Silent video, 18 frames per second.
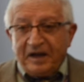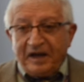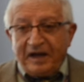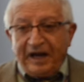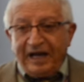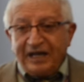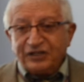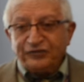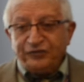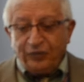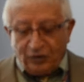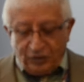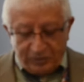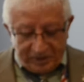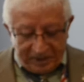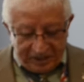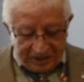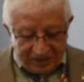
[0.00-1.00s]
As for
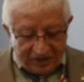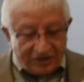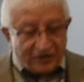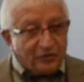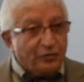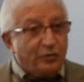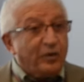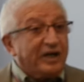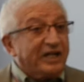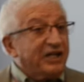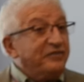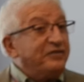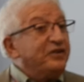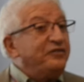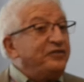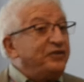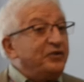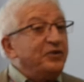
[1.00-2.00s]
me, whatever
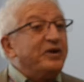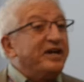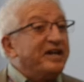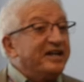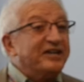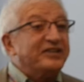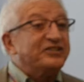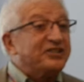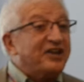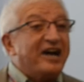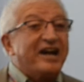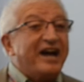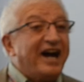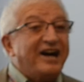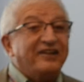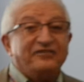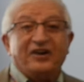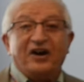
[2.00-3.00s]
few hair that I
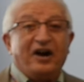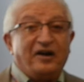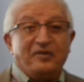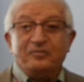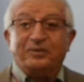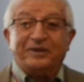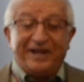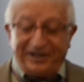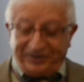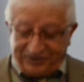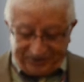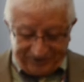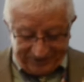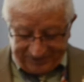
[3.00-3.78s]
have, I'm blessed.